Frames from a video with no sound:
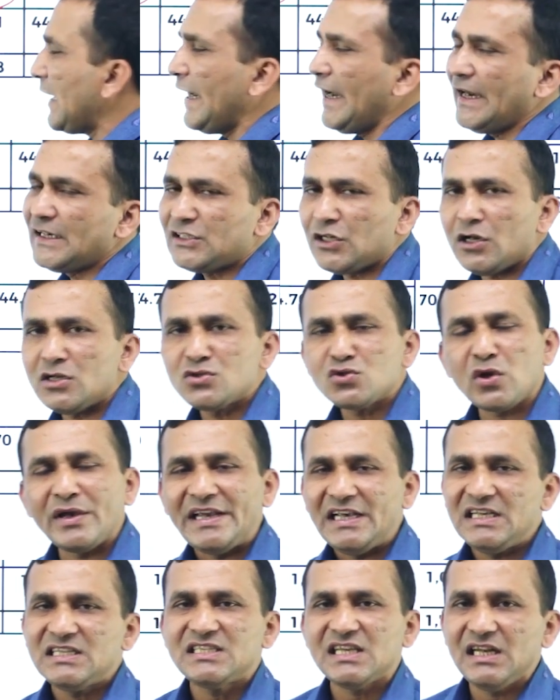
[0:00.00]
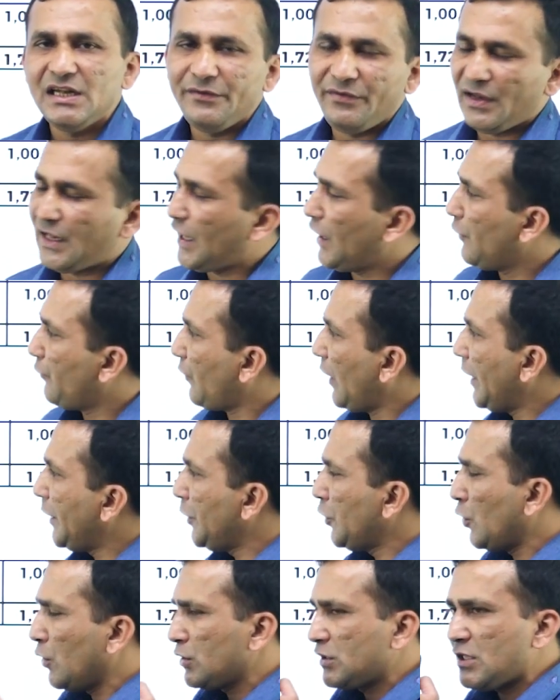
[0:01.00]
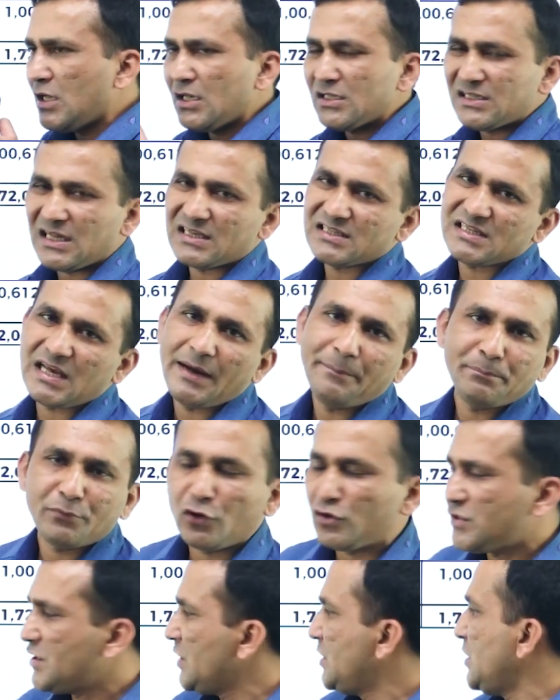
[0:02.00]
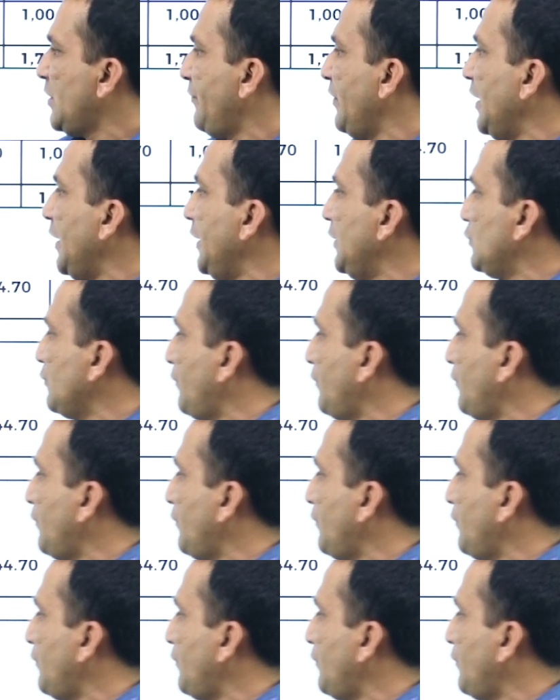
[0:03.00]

rate also easily we can find out the same procedure we need